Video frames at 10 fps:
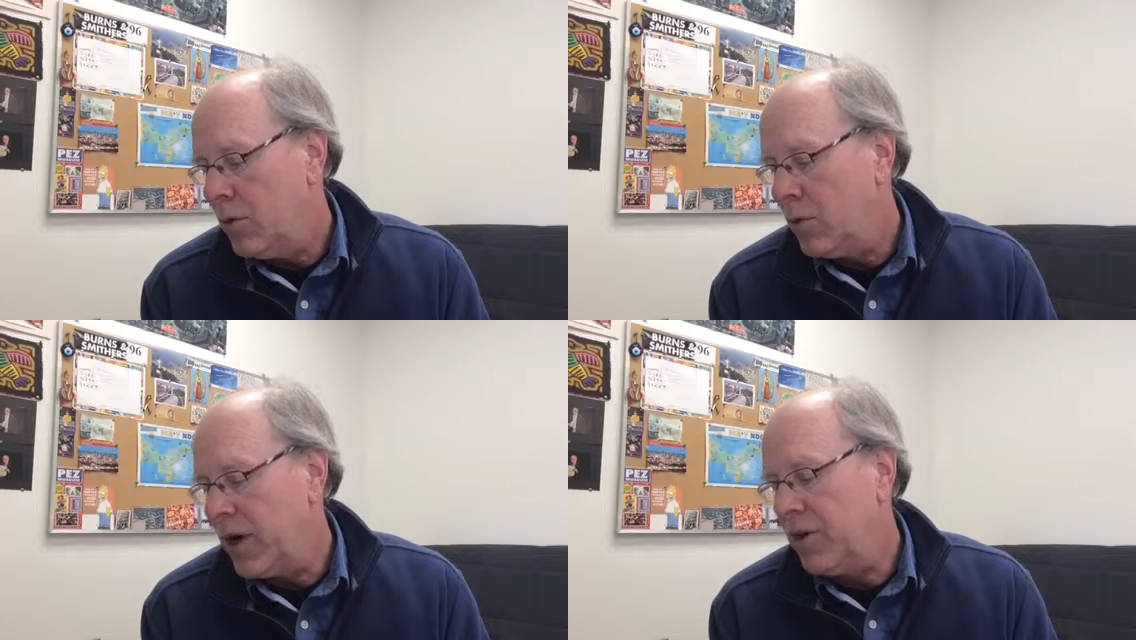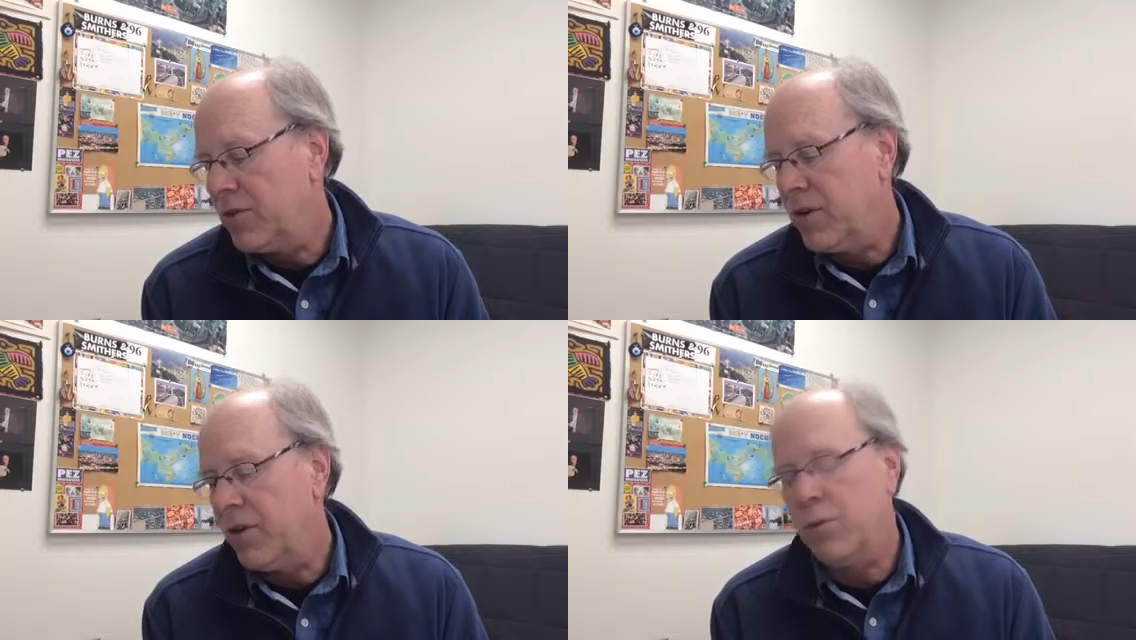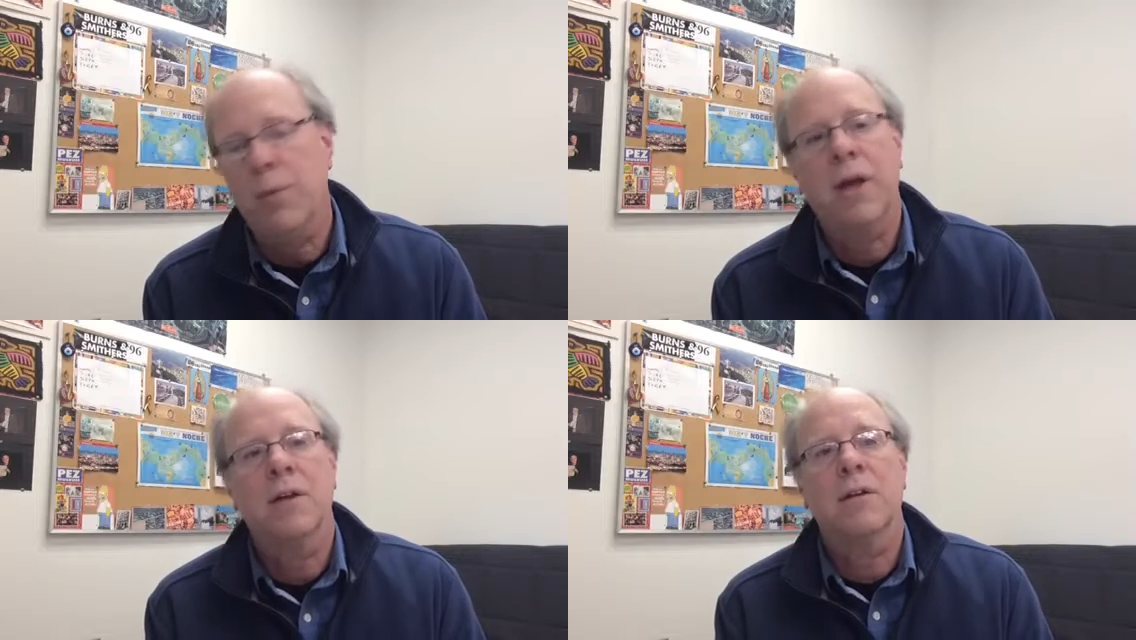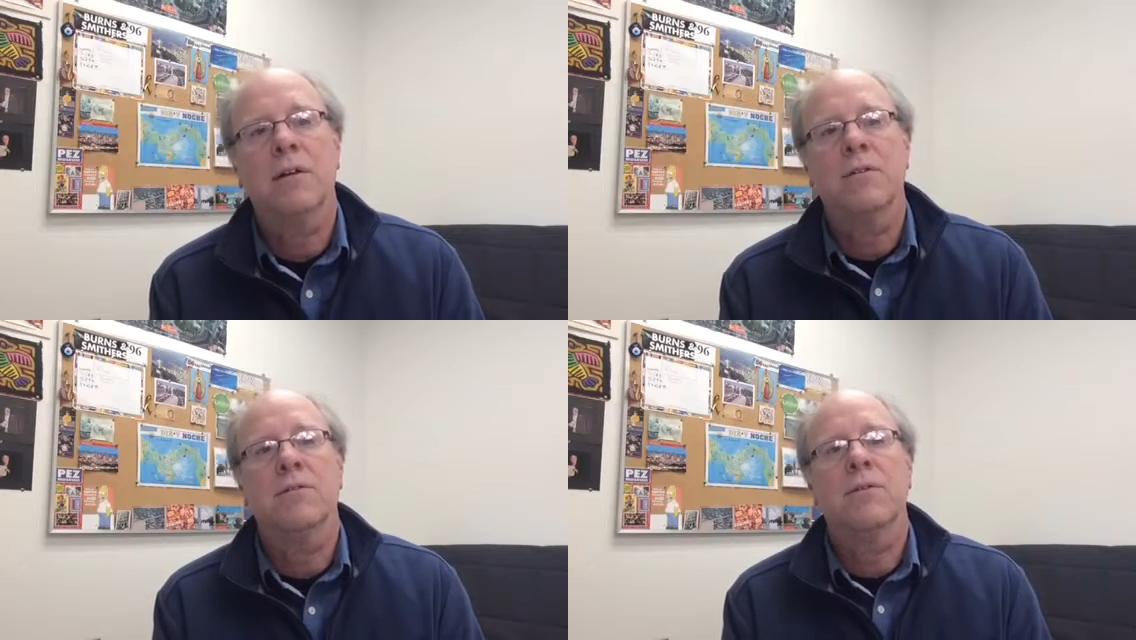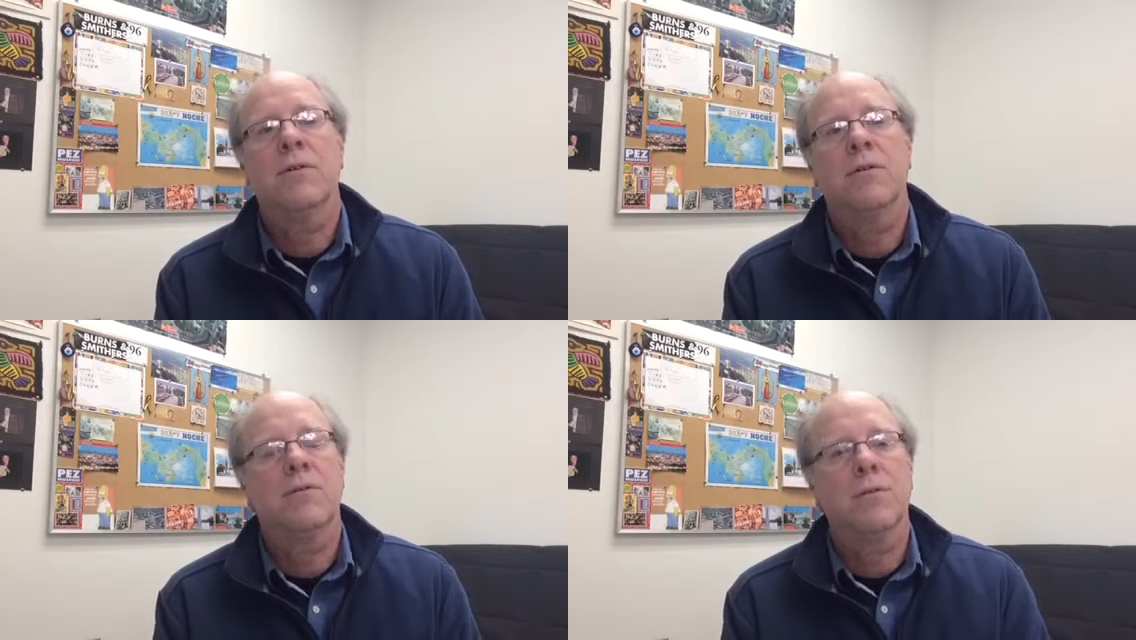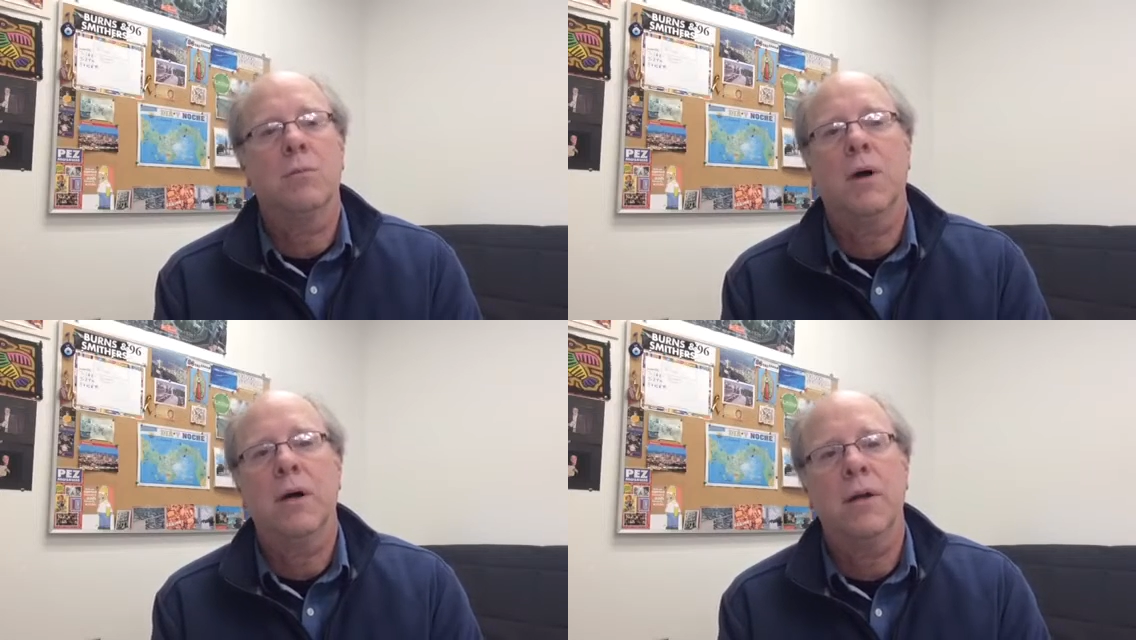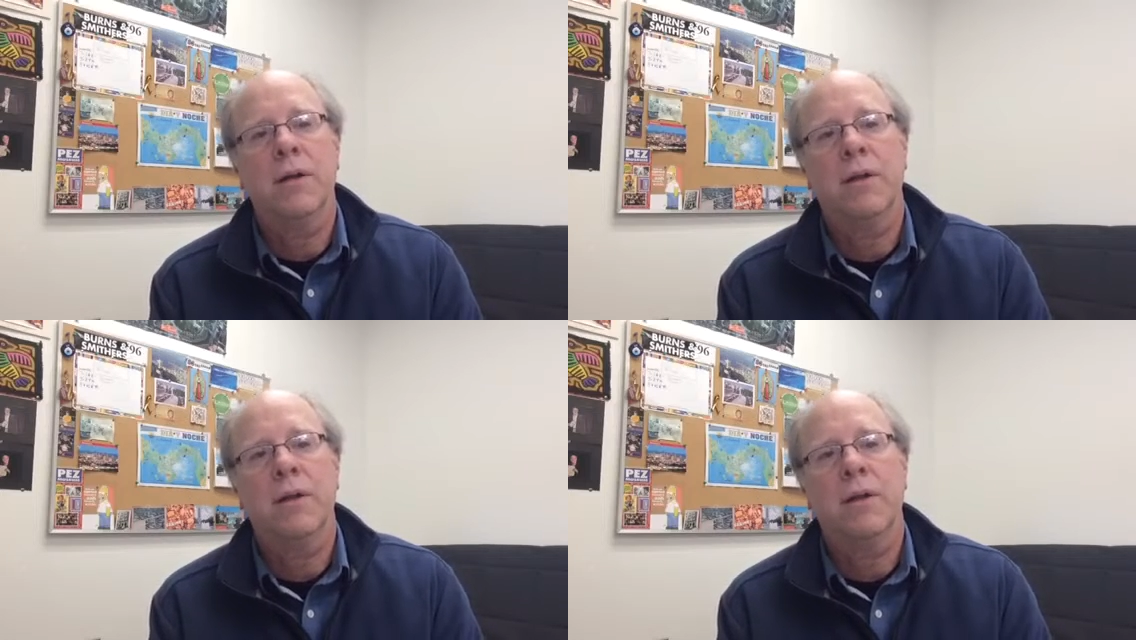nor ask another man to live for mine.